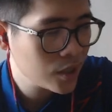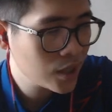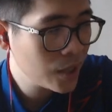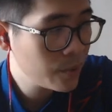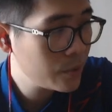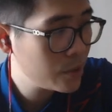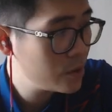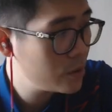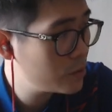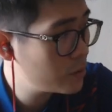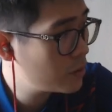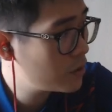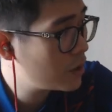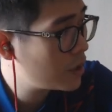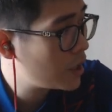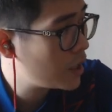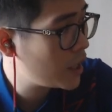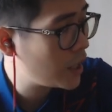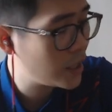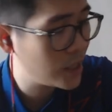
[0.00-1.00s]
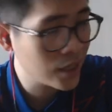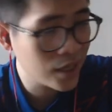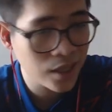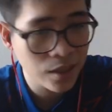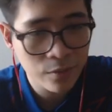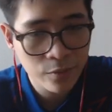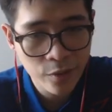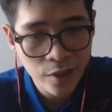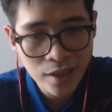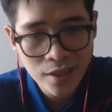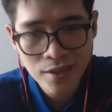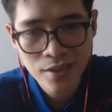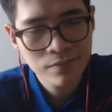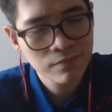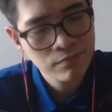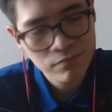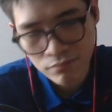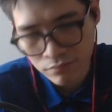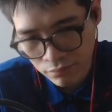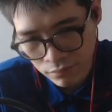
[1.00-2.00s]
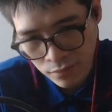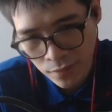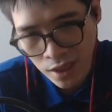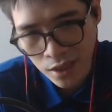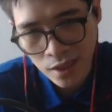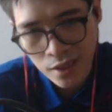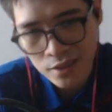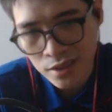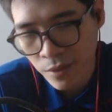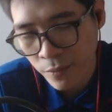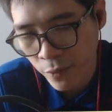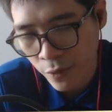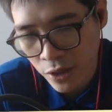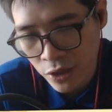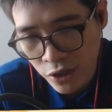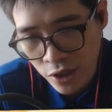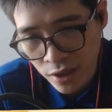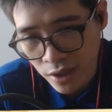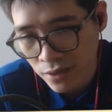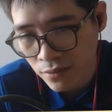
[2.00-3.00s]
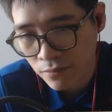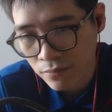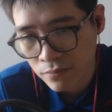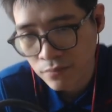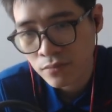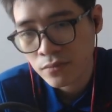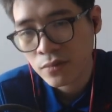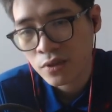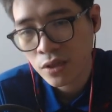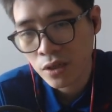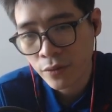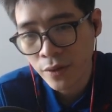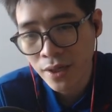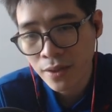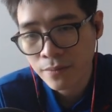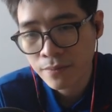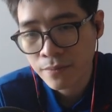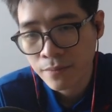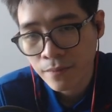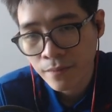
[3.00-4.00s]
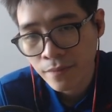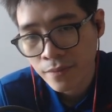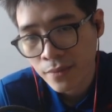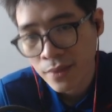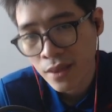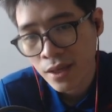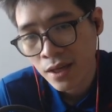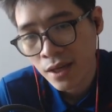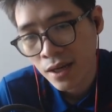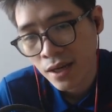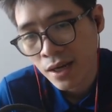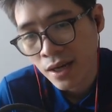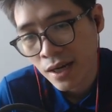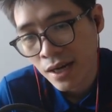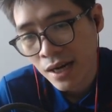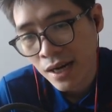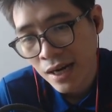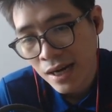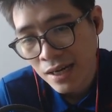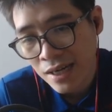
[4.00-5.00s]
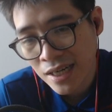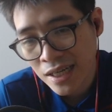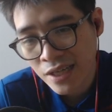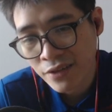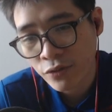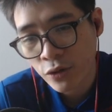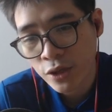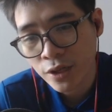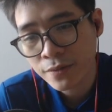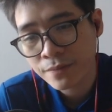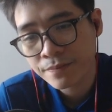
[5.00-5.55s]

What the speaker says: gives you any kind of trades, that is appreciated. Do it. Knight d4.